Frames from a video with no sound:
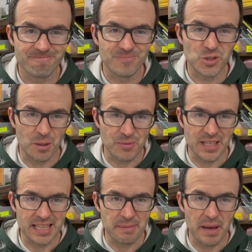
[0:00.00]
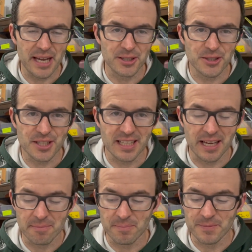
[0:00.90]
something that matters to
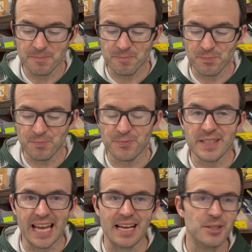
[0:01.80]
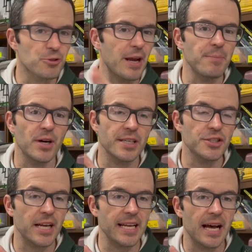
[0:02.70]
them. Yeah, great book.
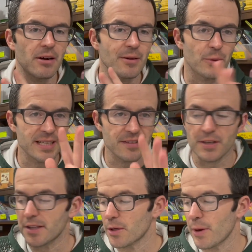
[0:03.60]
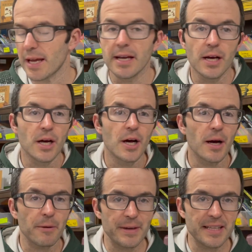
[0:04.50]
Check it out. I don't want to give anything away
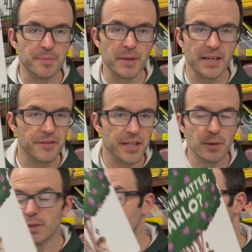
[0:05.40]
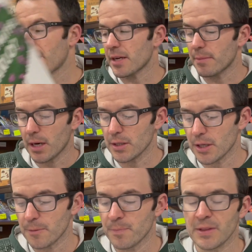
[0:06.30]
read this book every year, What's the Matter,
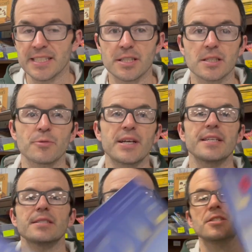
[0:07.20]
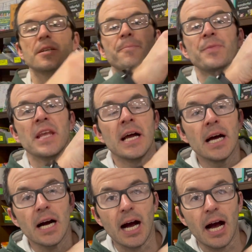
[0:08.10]
Marlowe? Leads to some great discussion.
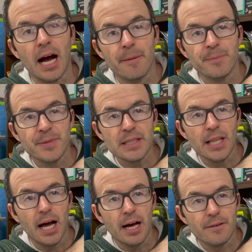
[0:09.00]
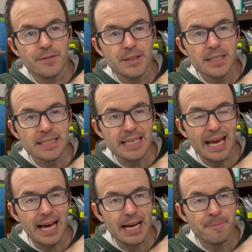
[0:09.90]
Um, love,
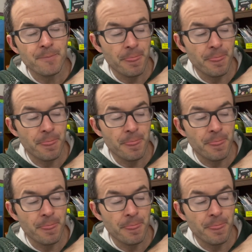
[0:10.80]
yeah.